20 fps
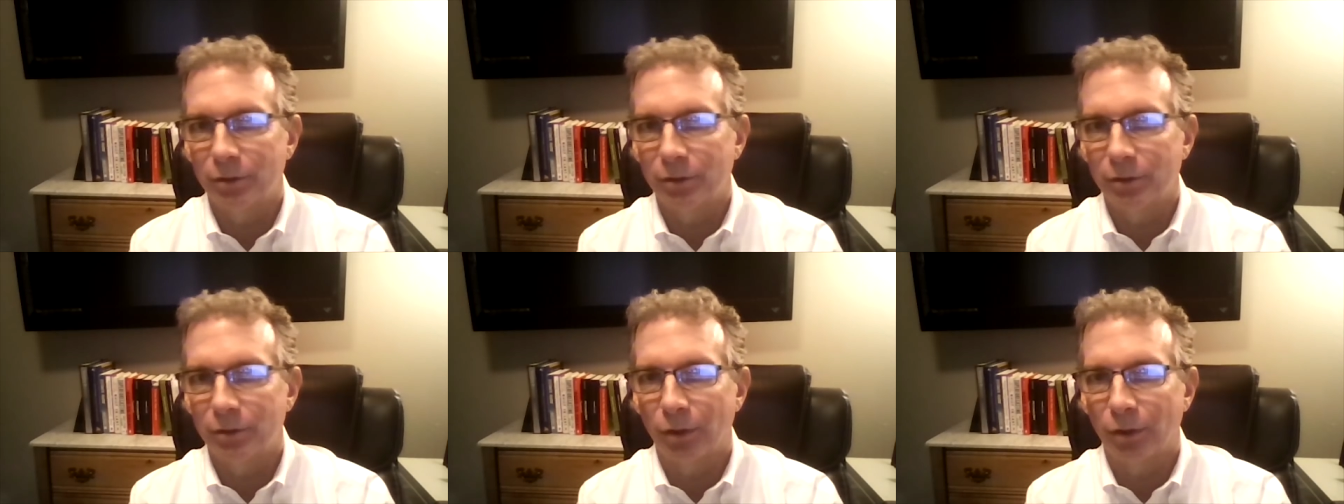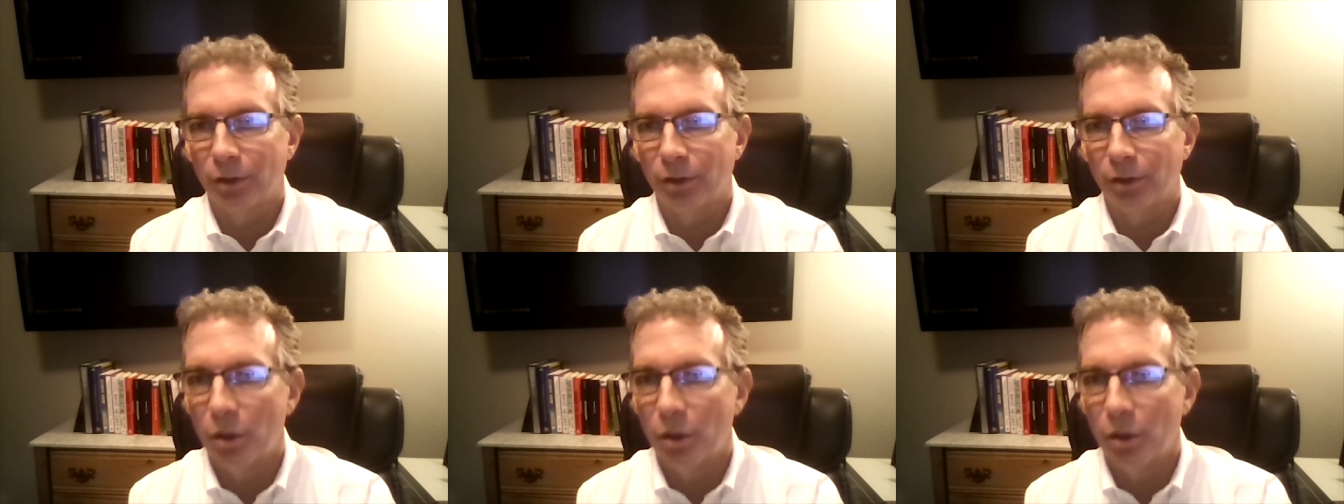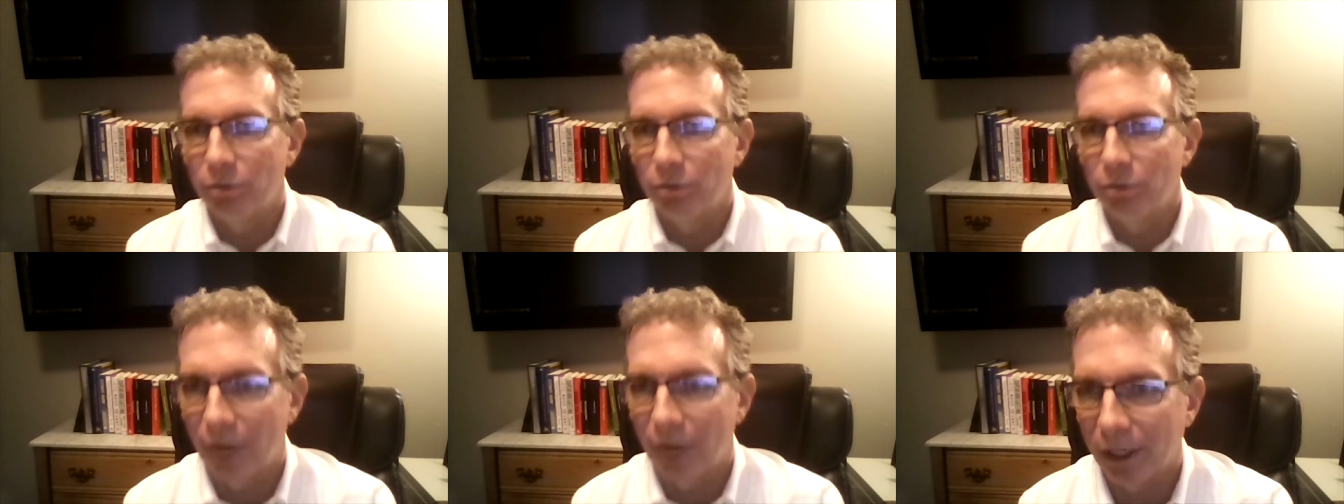sort of
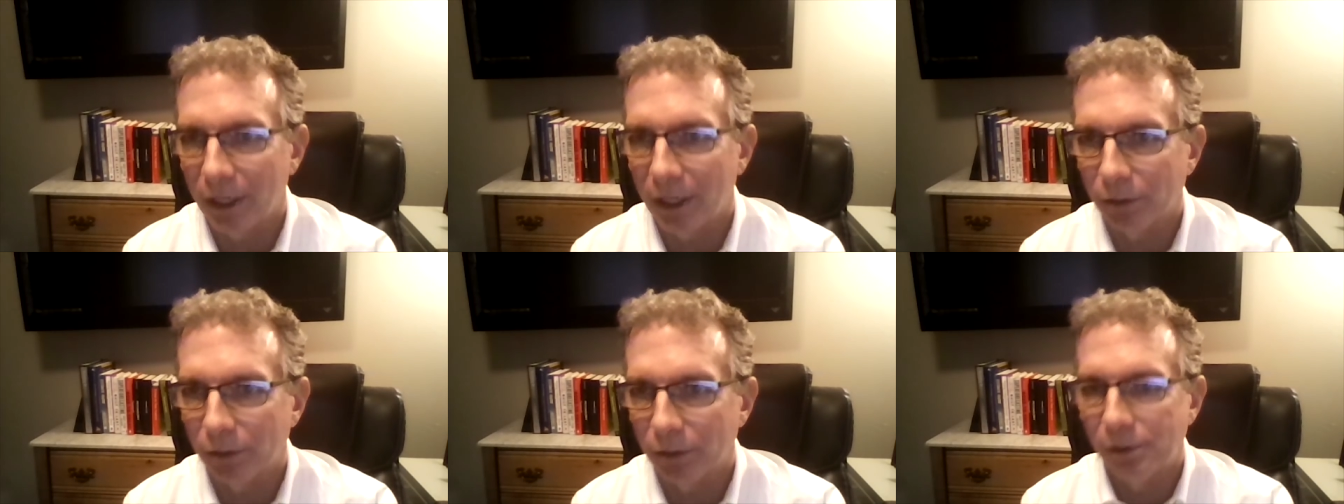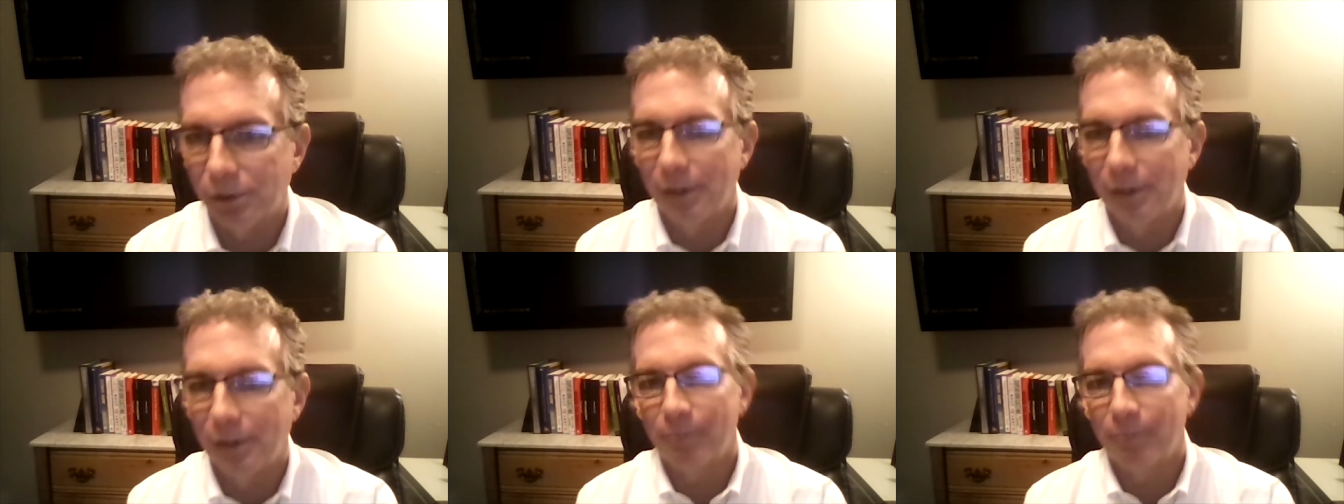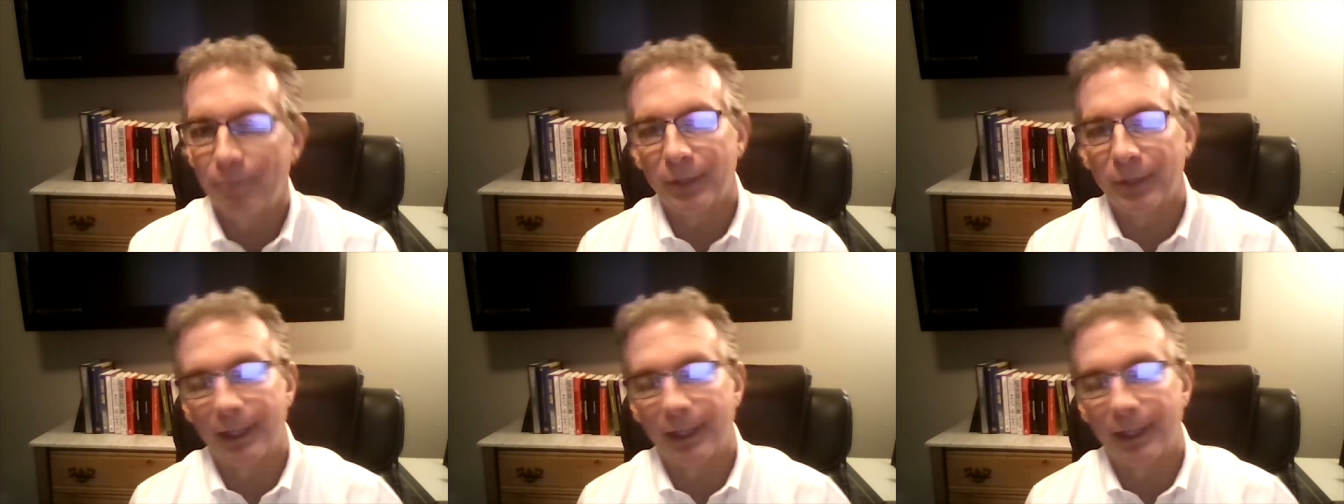known value.
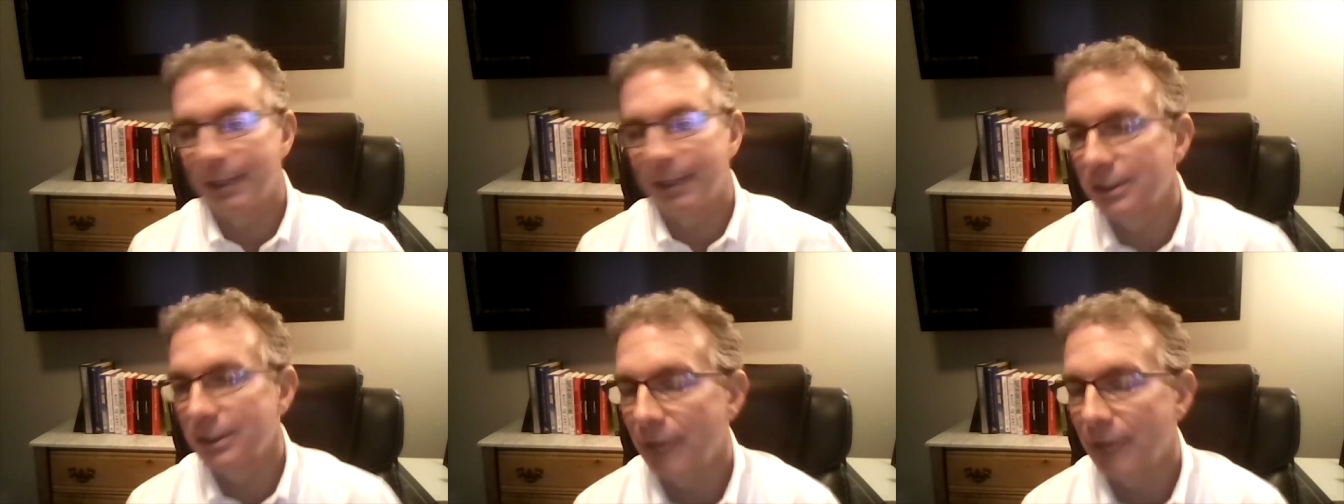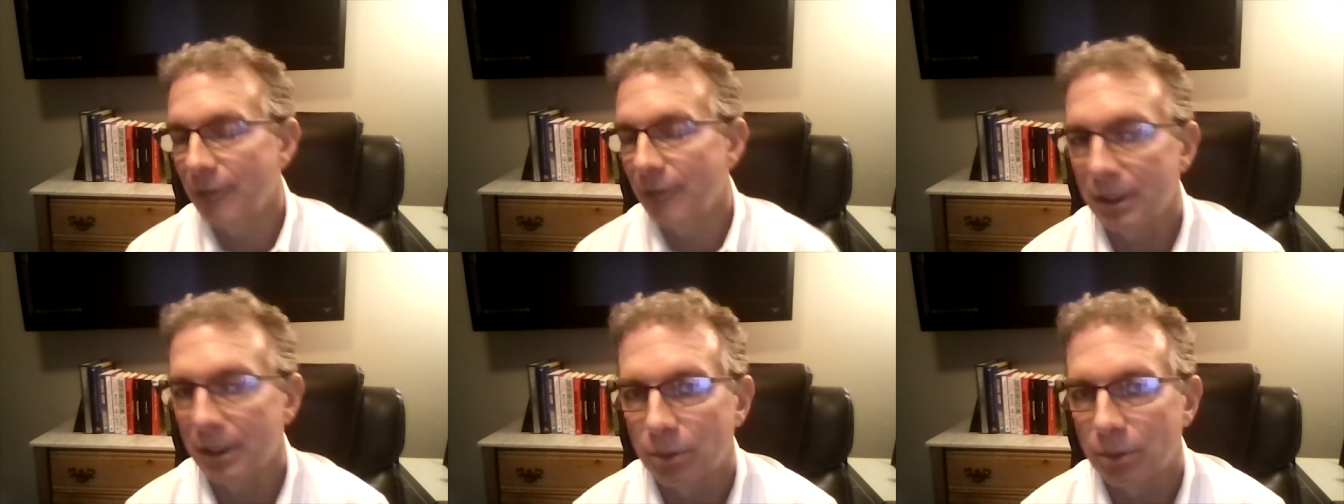And I did that.